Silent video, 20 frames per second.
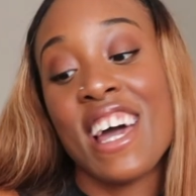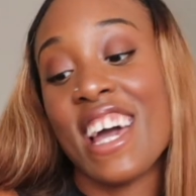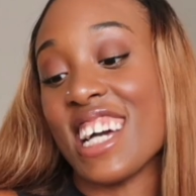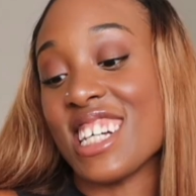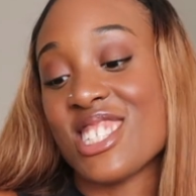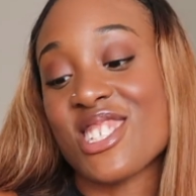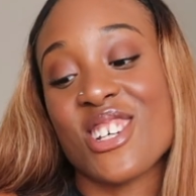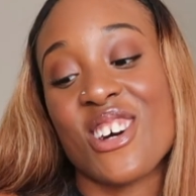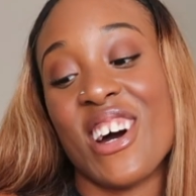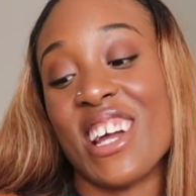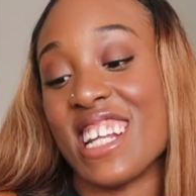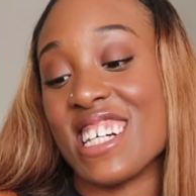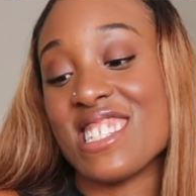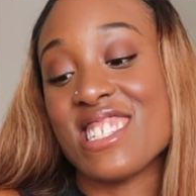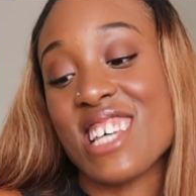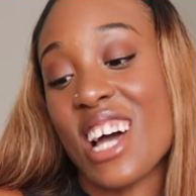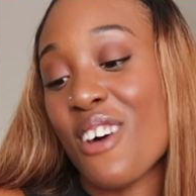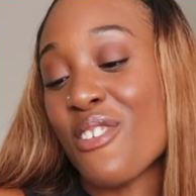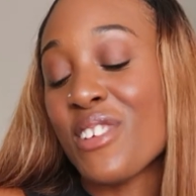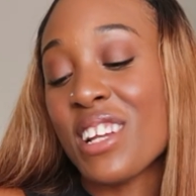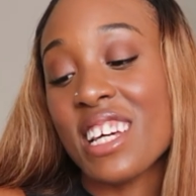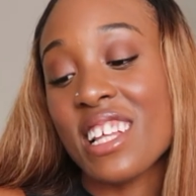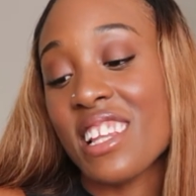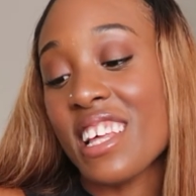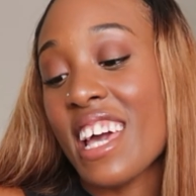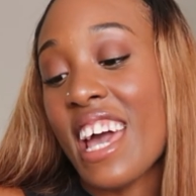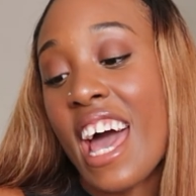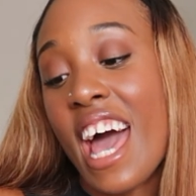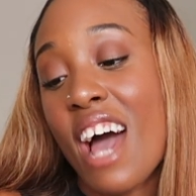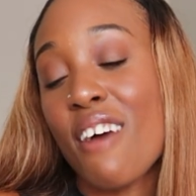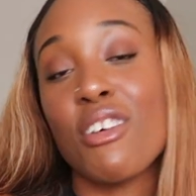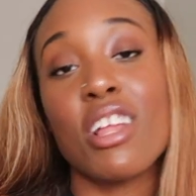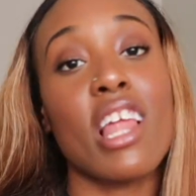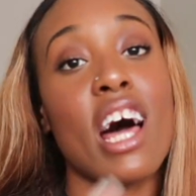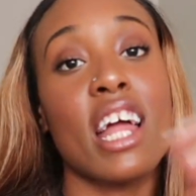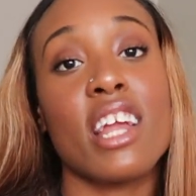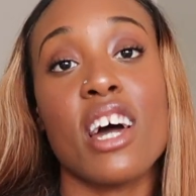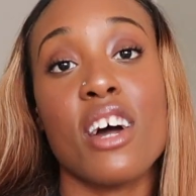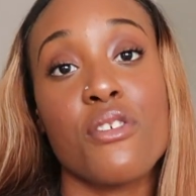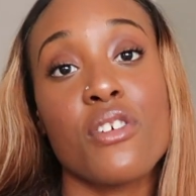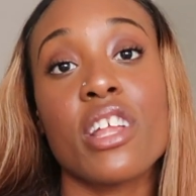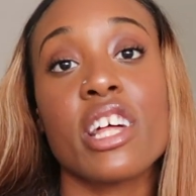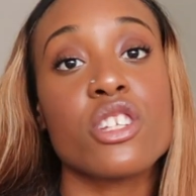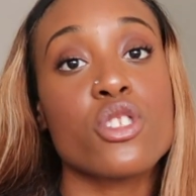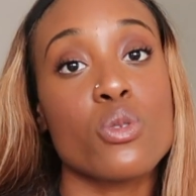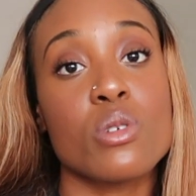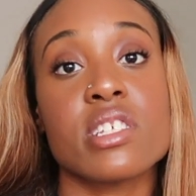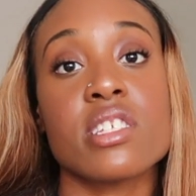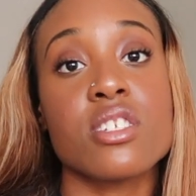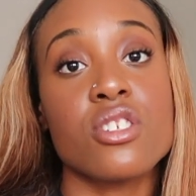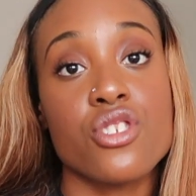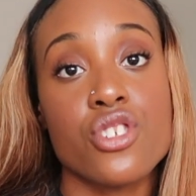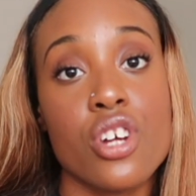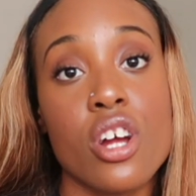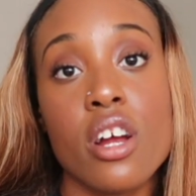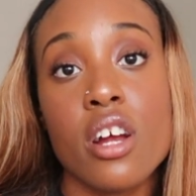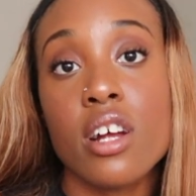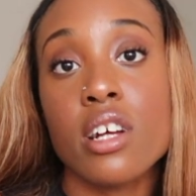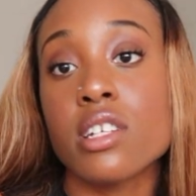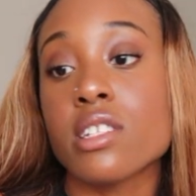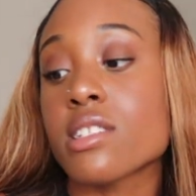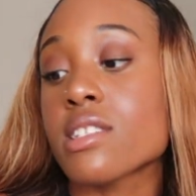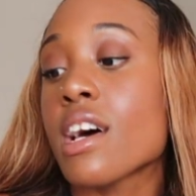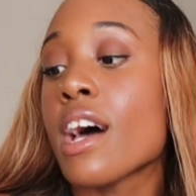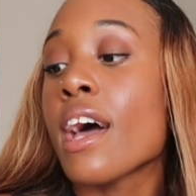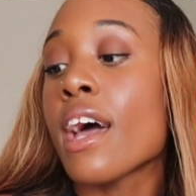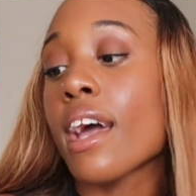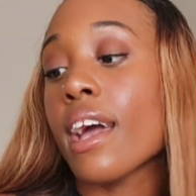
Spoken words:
It's gonna definitely have a lot of, I feel like, twists and turns,